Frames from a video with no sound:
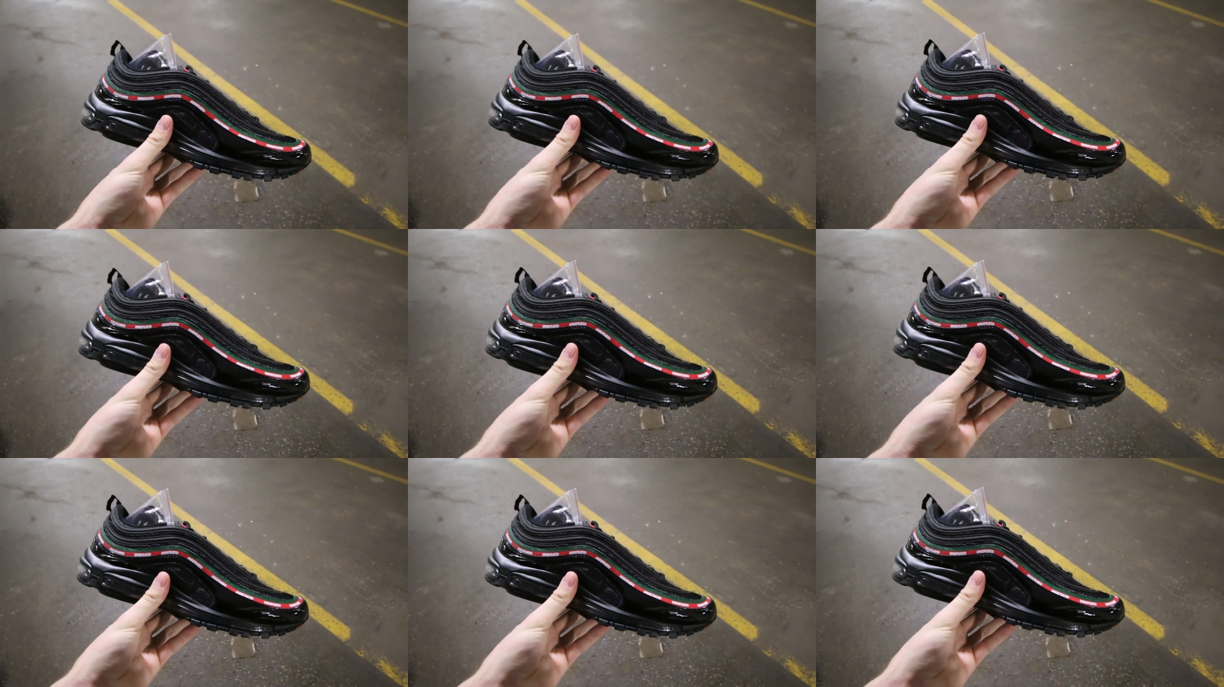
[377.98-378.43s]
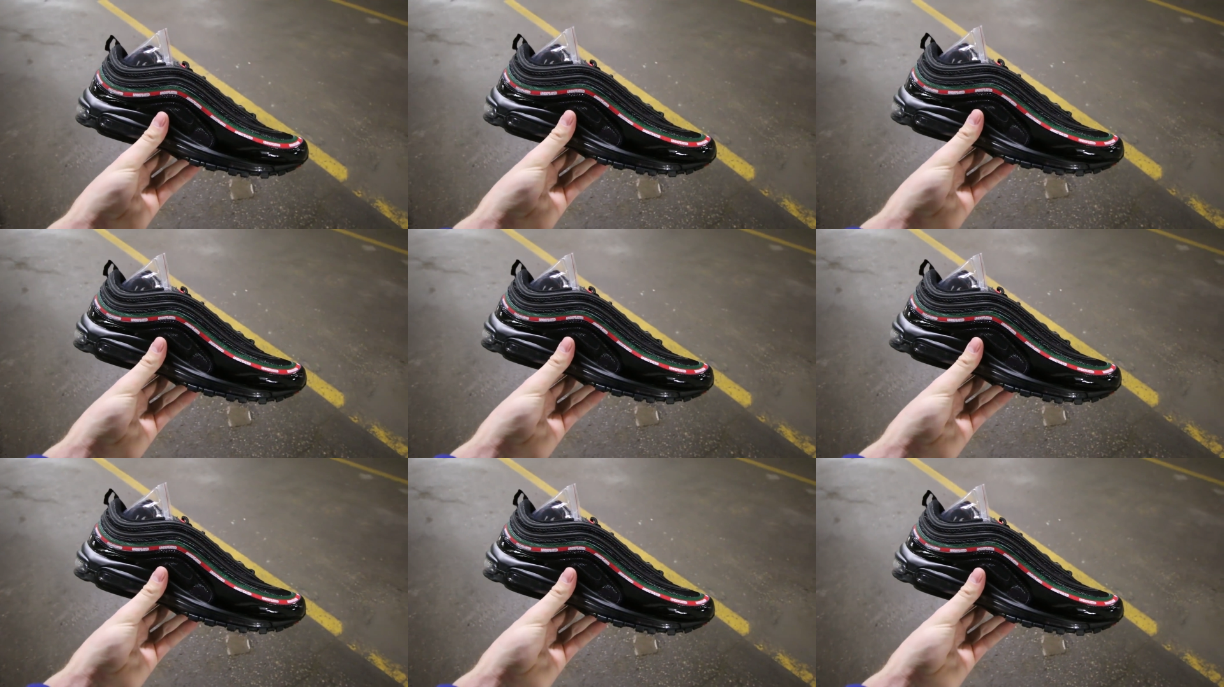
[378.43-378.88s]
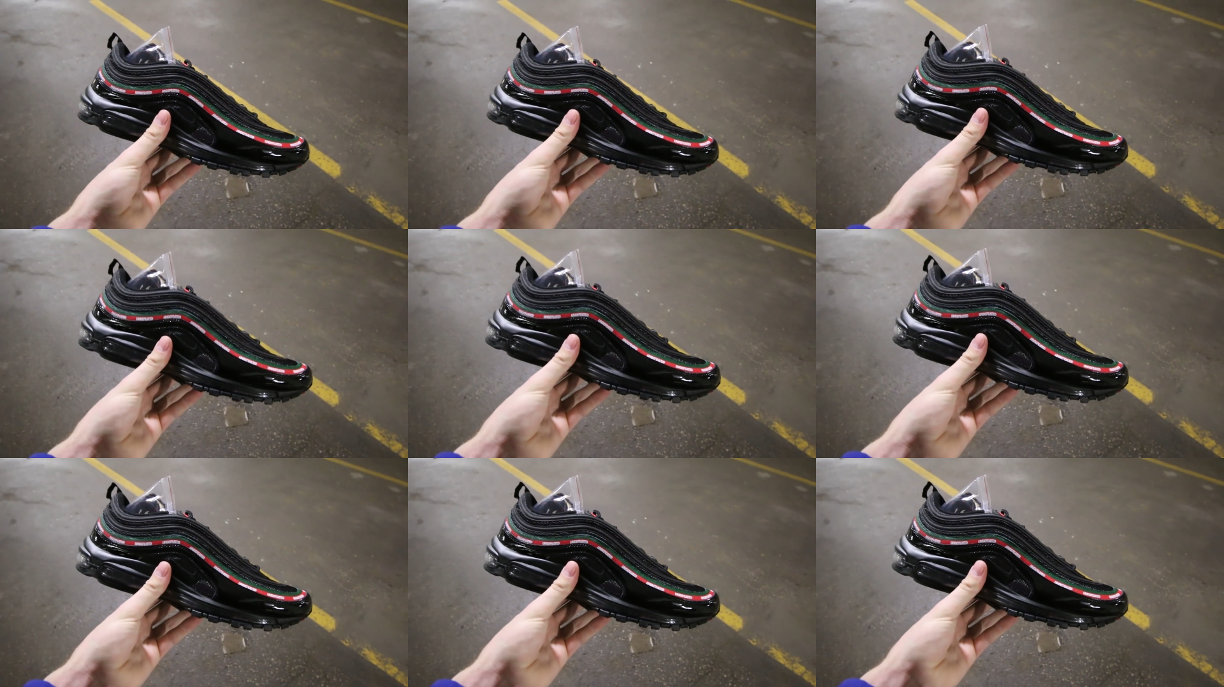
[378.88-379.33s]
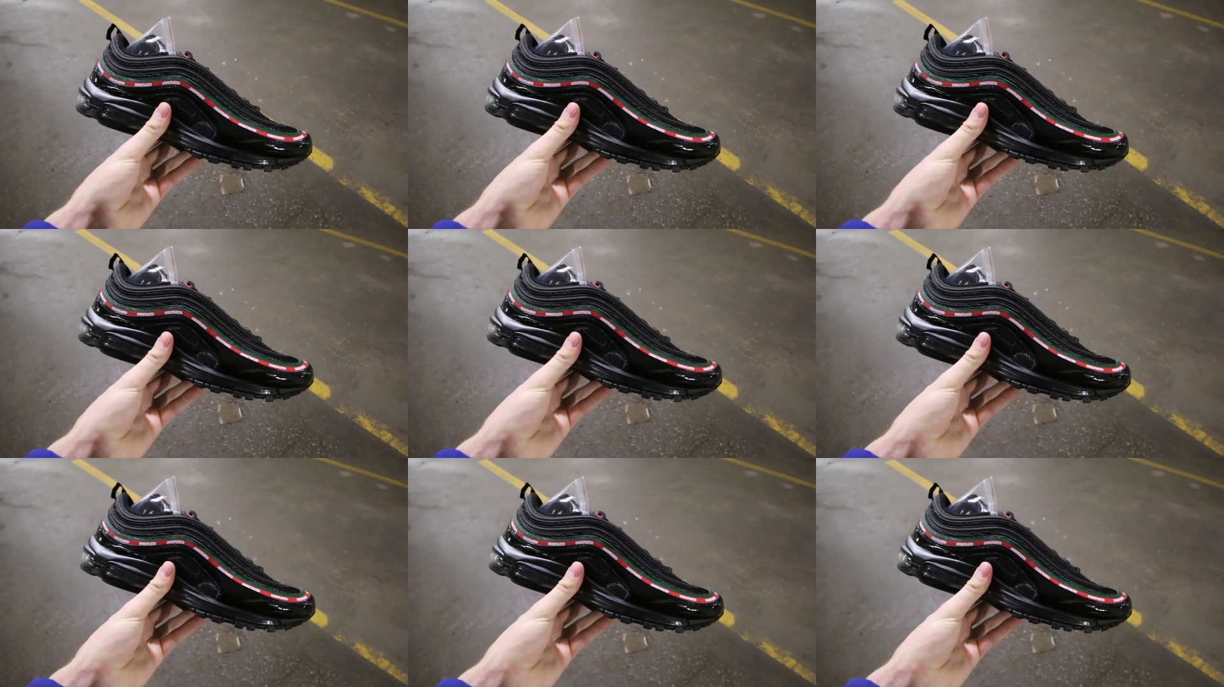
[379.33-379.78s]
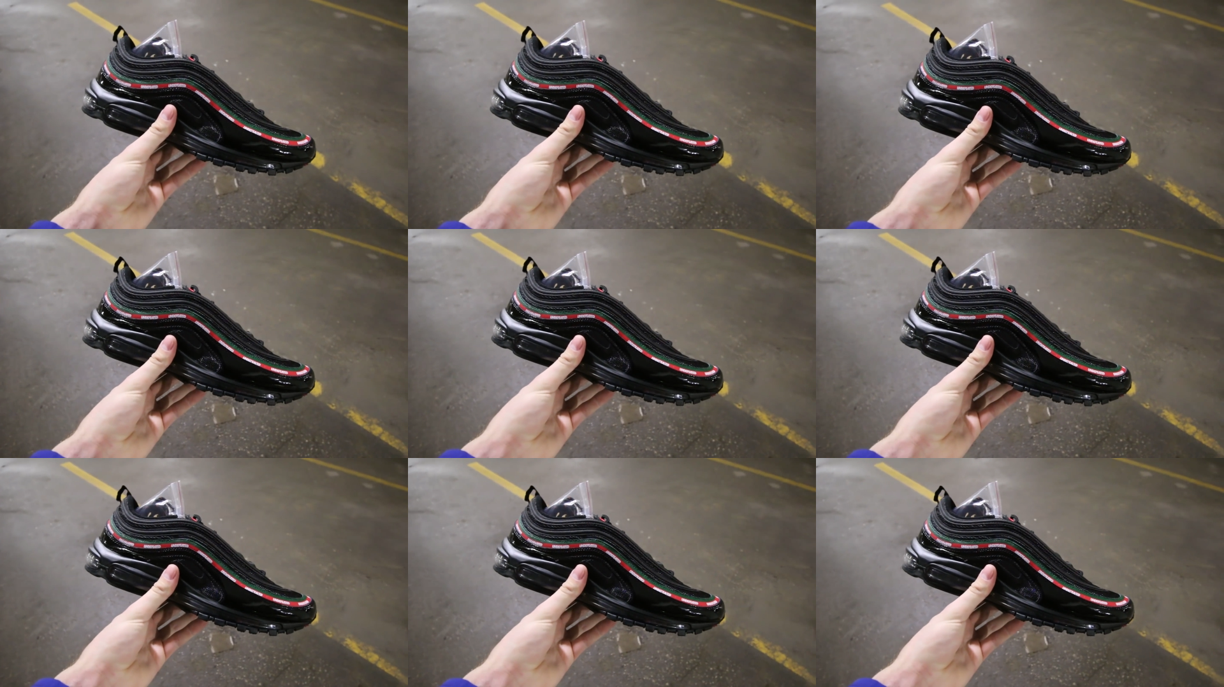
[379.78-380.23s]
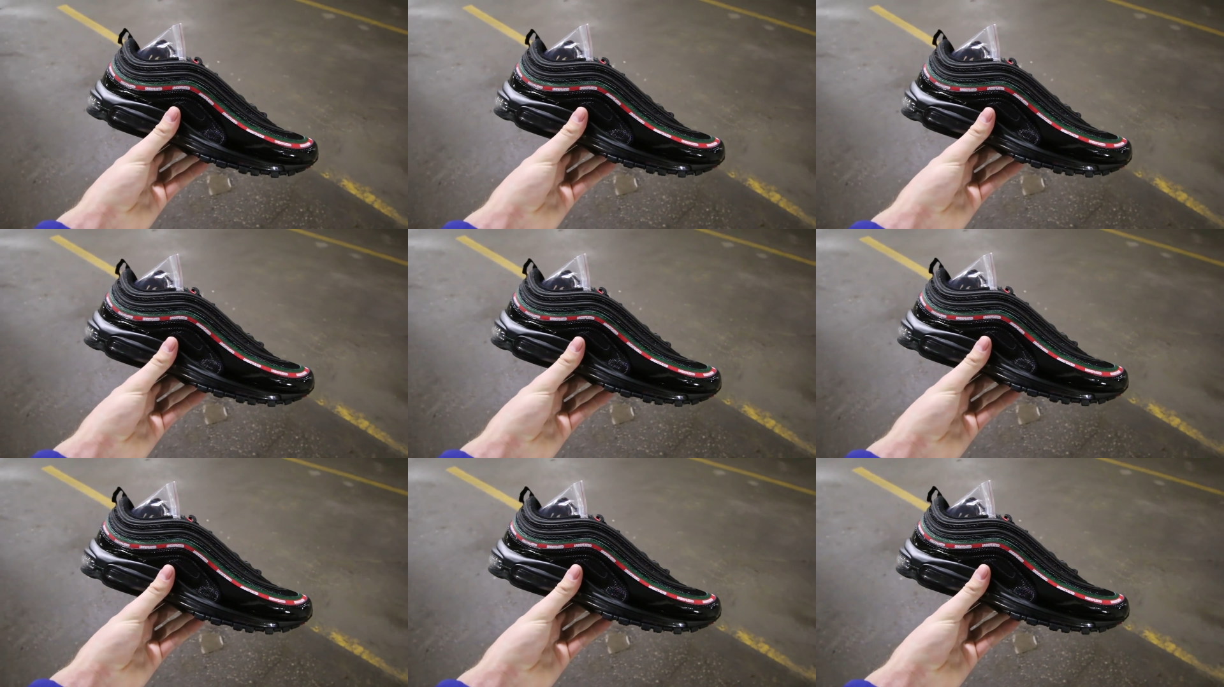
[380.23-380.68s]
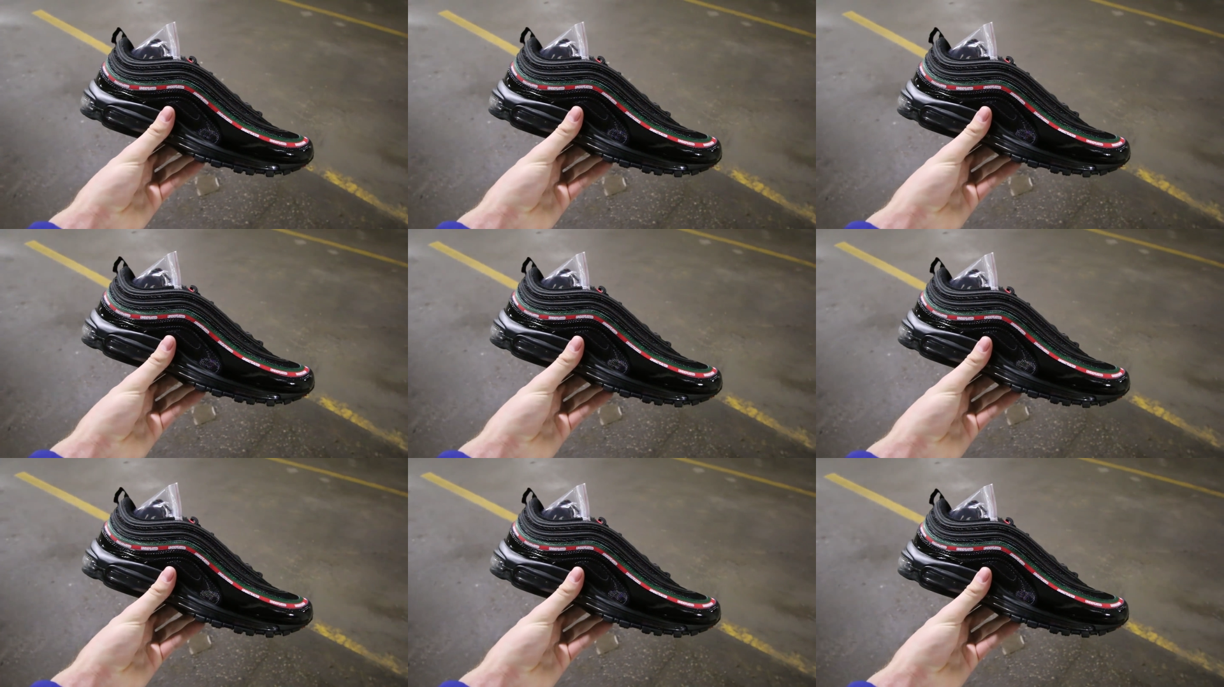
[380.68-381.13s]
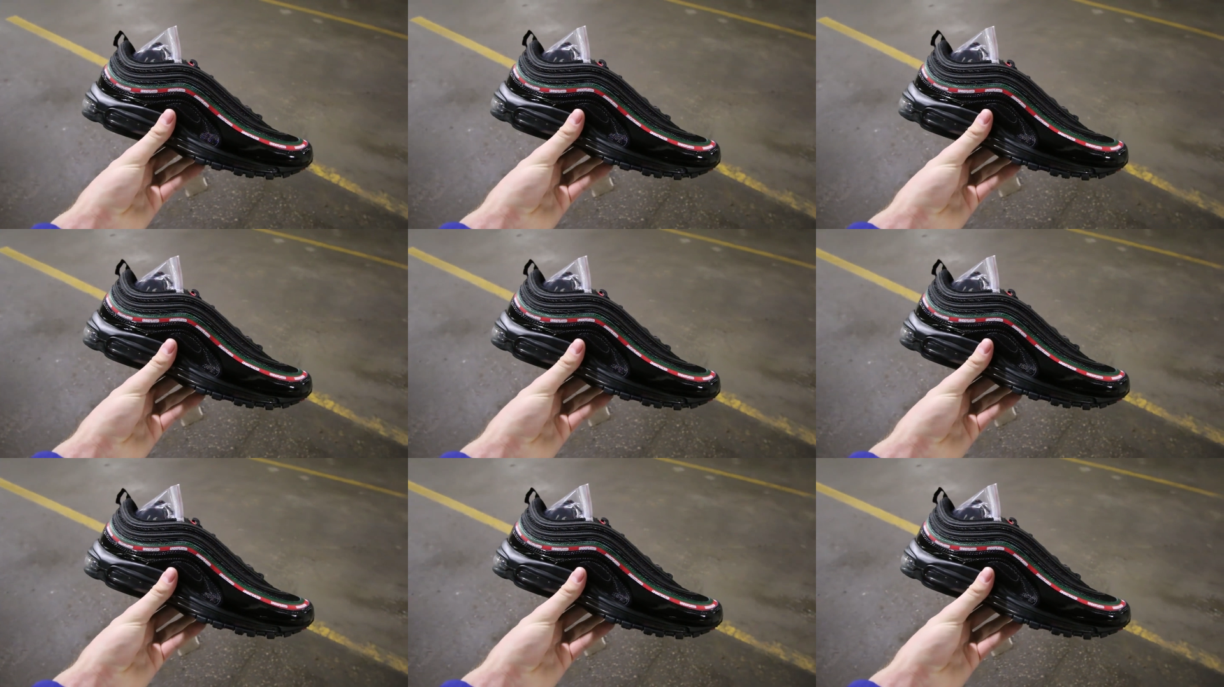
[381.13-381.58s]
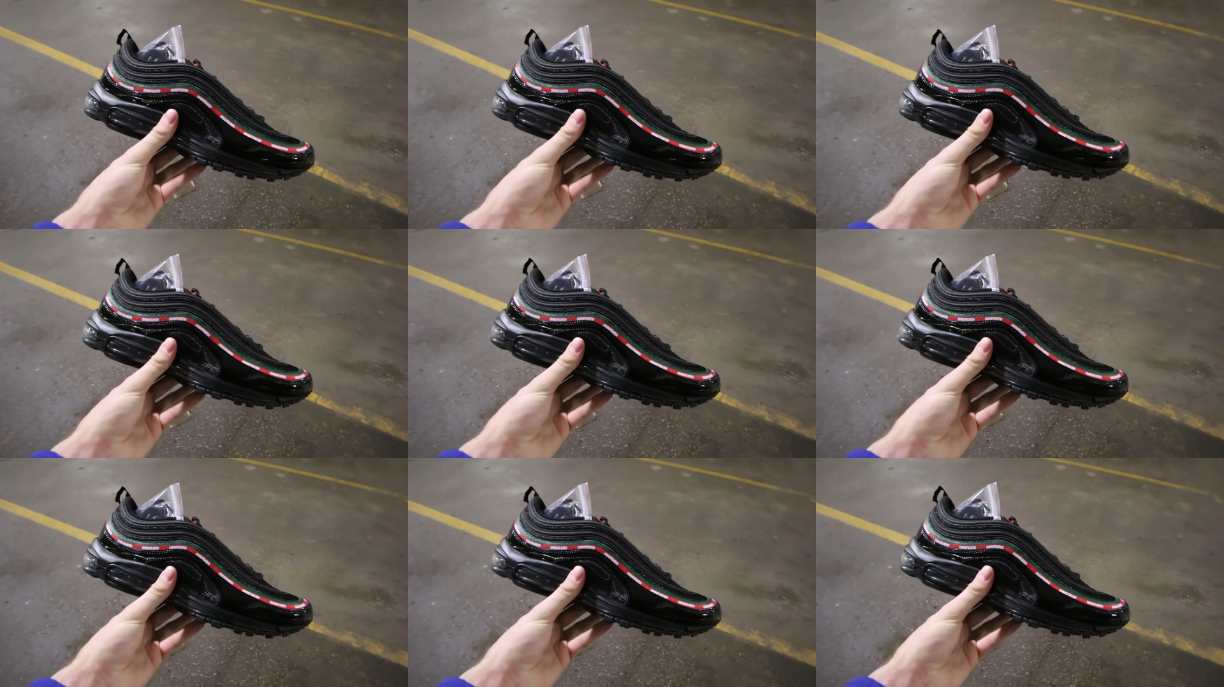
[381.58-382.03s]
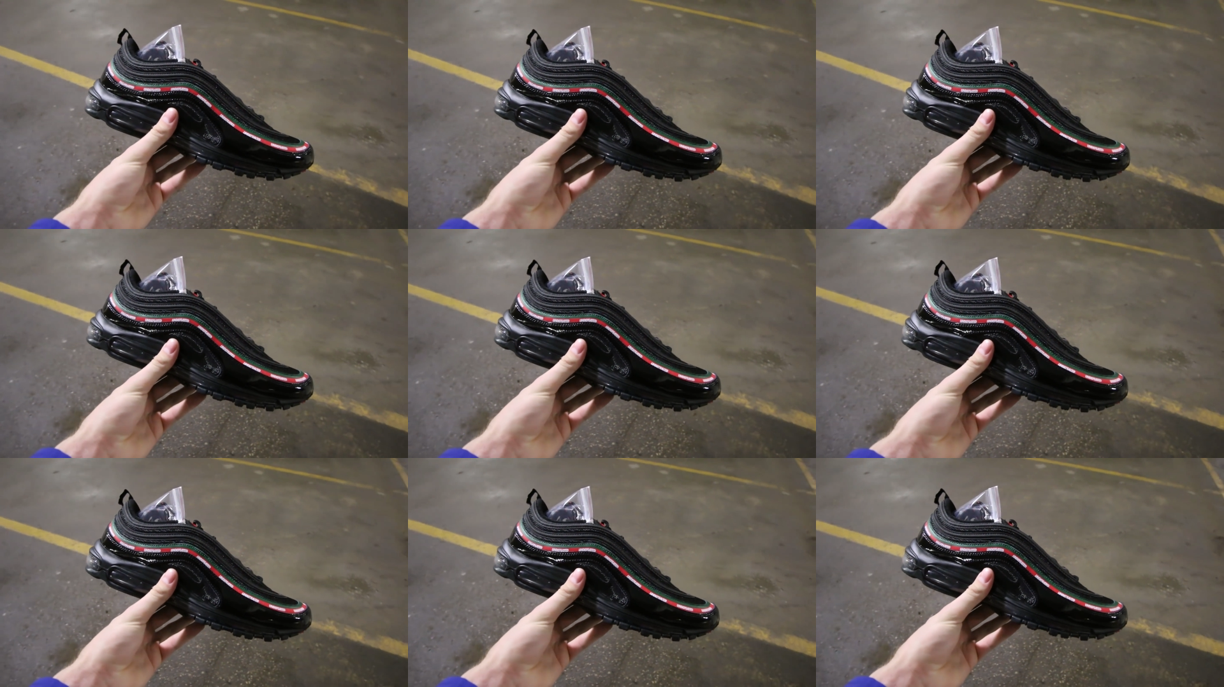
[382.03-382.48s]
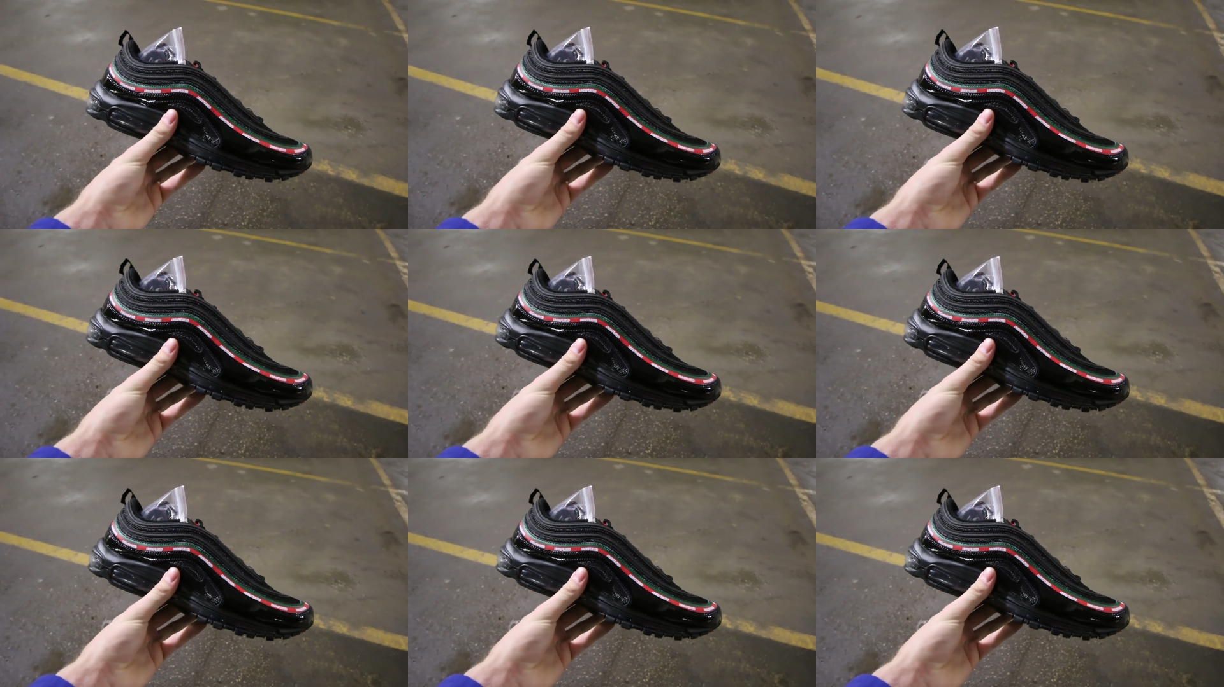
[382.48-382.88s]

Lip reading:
[unreadable: no face in view]